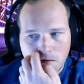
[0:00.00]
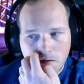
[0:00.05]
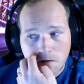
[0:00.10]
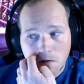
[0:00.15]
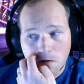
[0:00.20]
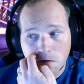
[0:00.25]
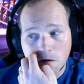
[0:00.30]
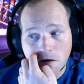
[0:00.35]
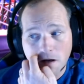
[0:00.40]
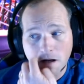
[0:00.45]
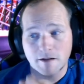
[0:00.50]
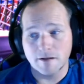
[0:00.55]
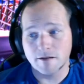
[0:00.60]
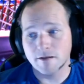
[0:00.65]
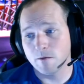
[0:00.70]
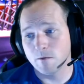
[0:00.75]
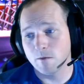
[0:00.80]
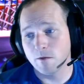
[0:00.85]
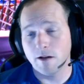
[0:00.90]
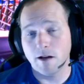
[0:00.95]
Okay,
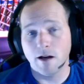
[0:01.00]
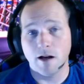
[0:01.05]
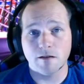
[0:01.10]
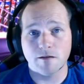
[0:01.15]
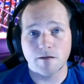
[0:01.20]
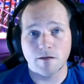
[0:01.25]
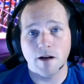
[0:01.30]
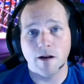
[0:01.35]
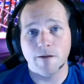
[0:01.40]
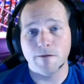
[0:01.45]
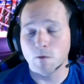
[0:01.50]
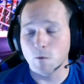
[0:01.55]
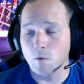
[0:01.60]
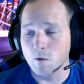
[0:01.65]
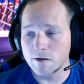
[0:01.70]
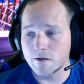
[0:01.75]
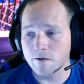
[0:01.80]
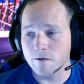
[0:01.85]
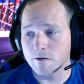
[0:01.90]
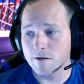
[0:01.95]
so we also have the
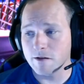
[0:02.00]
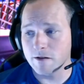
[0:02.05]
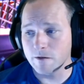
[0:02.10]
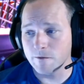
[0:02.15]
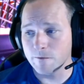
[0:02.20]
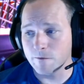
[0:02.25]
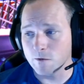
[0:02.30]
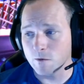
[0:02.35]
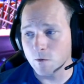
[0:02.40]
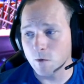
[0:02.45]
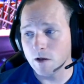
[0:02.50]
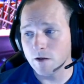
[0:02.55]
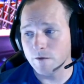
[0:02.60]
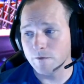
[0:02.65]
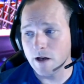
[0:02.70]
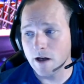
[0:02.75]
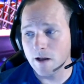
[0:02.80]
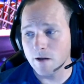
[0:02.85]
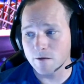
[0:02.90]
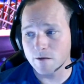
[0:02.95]
Wizards here for
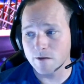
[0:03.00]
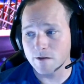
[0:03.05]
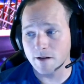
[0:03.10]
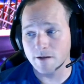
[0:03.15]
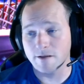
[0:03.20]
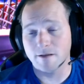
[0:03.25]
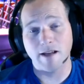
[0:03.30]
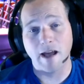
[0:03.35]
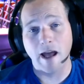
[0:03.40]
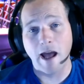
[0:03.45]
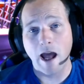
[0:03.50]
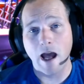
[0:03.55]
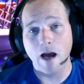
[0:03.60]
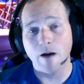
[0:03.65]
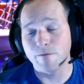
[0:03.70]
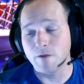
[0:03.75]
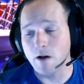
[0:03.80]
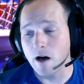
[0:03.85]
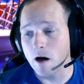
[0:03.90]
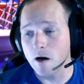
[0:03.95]
$12. That's
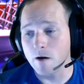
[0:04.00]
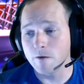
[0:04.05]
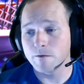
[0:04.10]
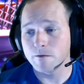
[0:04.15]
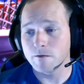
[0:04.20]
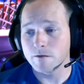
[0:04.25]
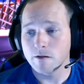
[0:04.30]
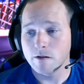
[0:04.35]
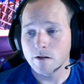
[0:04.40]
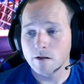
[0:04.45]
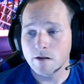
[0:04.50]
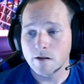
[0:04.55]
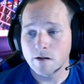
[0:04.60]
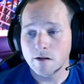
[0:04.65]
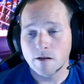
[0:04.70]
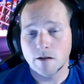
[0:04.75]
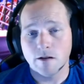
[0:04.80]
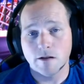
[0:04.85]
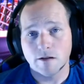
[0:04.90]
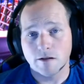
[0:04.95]
half off.
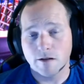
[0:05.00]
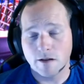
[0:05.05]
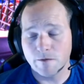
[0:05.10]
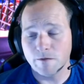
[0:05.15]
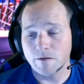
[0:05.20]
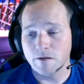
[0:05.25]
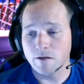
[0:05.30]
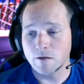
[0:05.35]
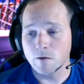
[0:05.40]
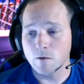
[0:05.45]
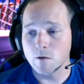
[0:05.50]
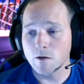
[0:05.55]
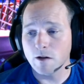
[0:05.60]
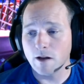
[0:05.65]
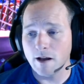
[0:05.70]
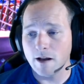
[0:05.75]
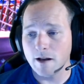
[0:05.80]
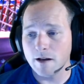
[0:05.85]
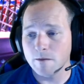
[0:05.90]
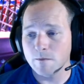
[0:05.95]
Definitely cool
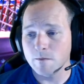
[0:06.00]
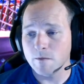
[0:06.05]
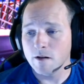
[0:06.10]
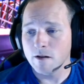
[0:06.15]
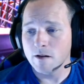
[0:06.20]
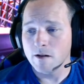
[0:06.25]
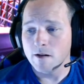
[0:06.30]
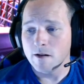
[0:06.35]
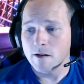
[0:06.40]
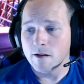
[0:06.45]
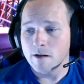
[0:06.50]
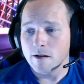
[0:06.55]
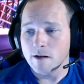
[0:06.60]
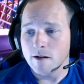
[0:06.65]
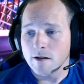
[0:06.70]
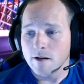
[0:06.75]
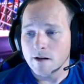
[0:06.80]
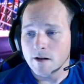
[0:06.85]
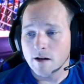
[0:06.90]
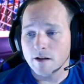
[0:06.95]
game.
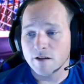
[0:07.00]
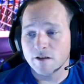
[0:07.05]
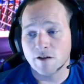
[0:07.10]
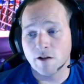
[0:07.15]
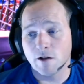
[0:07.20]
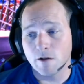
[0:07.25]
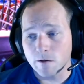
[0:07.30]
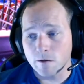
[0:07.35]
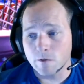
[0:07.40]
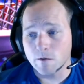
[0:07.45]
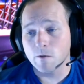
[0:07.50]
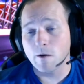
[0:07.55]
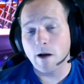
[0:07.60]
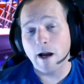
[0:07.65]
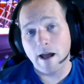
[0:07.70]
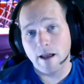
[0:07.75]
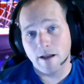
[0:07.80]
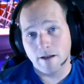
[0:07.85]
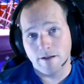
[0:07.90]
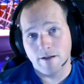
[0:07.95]
Dirt
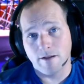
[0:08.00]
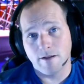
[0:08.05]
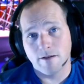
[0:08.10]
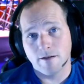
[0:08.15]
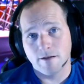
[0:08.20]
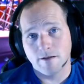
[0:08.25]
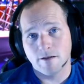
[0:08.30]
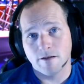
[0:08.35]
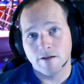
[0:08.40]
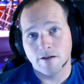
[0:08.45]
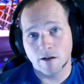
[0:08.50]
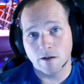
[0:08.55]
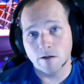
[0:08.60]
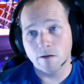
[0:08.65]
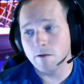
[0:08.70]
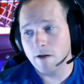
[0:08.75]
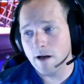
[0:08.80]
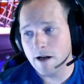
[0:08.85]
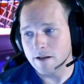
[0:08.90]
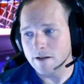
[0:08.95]
Rally. Dirt
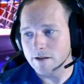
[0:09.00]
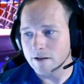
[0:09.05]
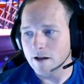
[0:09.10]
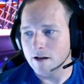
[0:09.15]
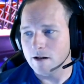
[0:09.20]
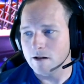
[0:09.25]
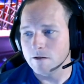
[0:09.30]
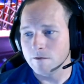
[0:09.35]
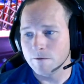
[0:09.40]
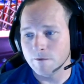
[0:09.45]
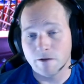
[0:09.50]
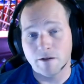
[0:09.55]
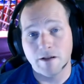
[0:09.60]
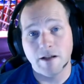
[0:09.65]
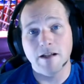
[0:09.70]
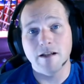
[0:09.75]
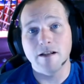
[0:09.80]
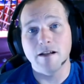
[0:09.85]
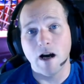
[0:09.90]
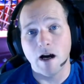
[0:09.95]
Rally, y'all, for
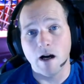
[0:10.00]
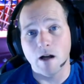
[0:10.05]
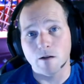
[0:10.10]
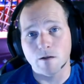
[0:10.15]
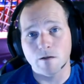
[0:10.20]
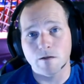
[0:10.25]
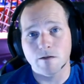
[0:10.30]
$10.